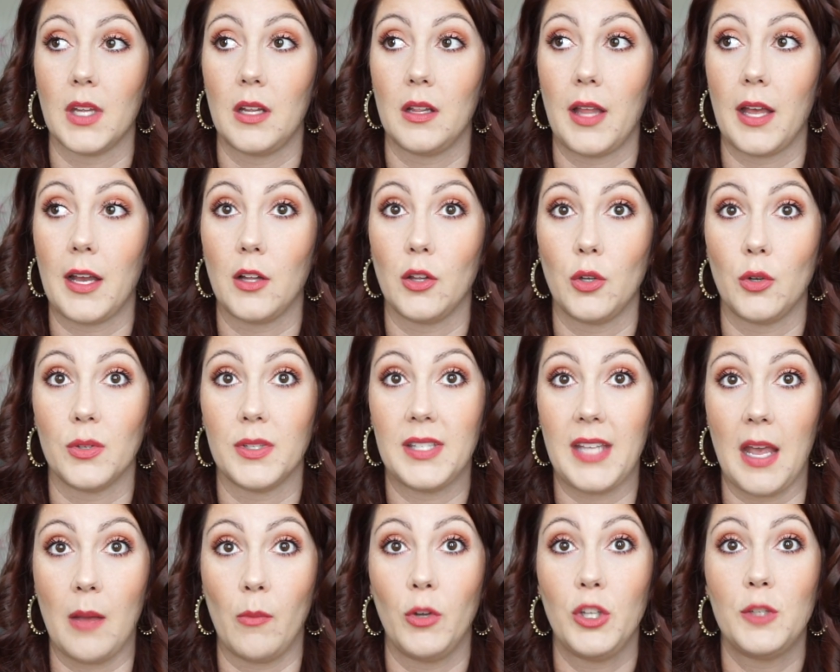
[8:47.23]
like a little
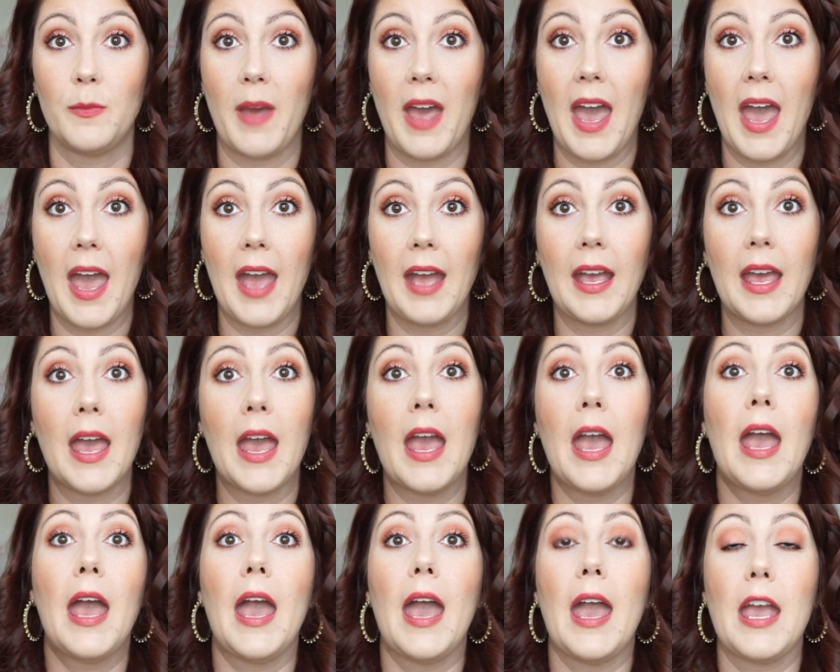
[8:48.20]
sandwich bag
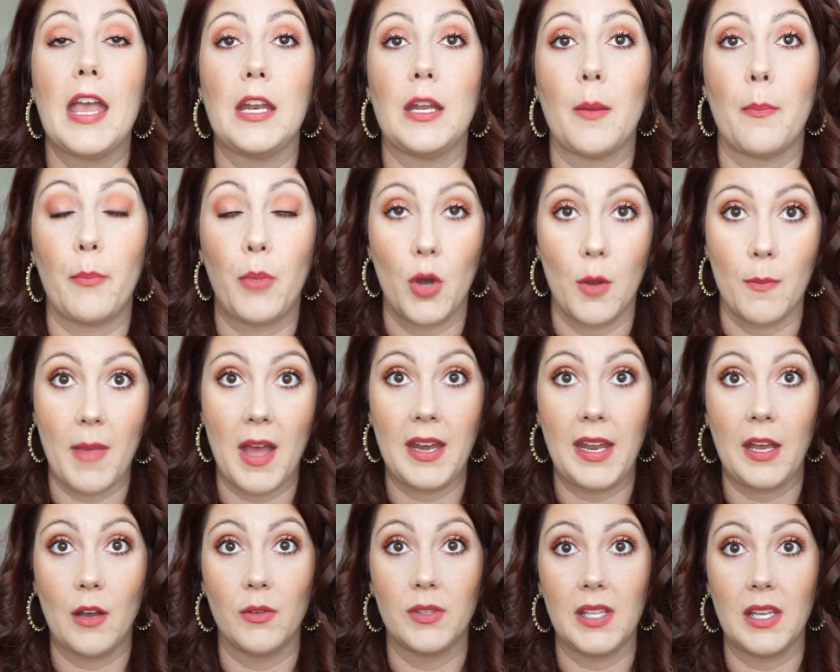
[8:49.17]
and put my
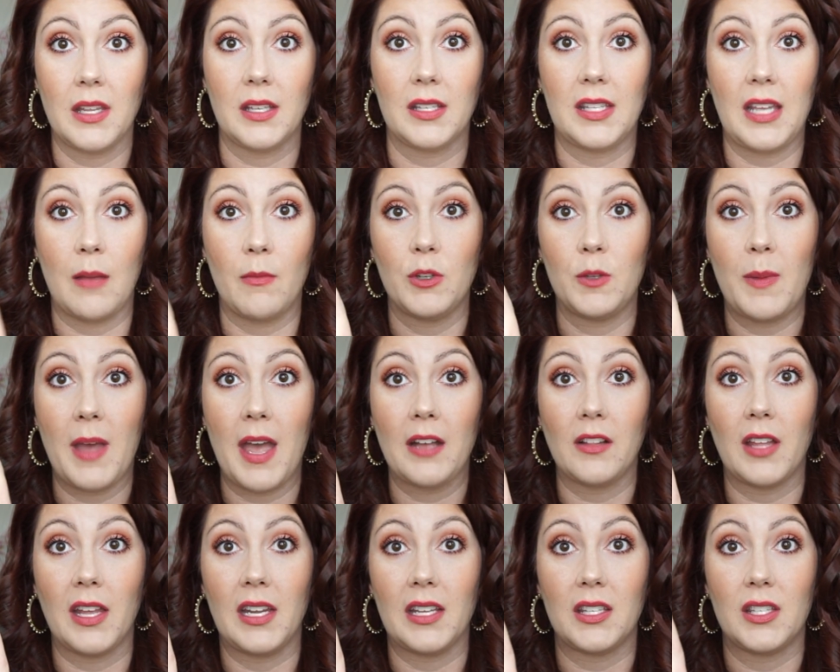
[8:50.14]
nails in a sandwich bag,
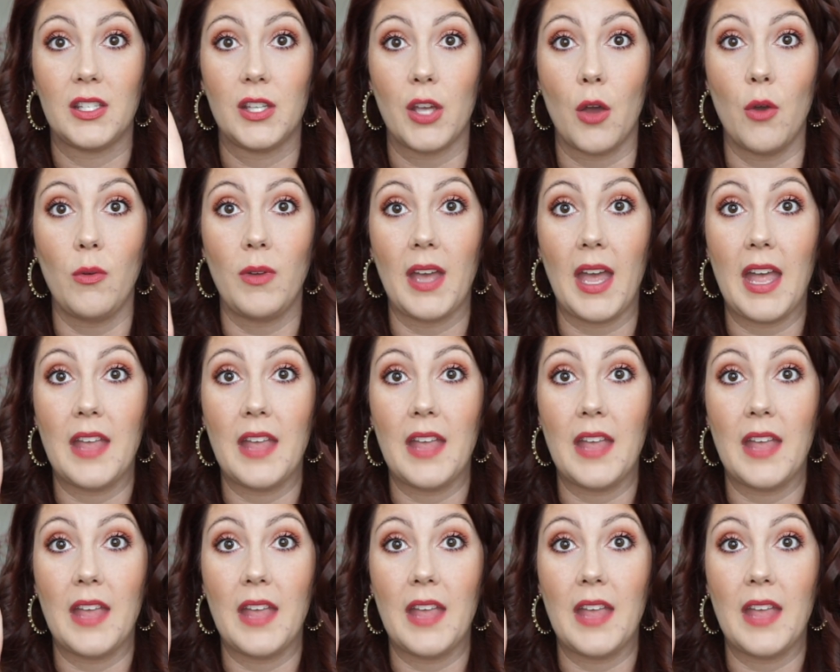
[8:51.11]
let it soak.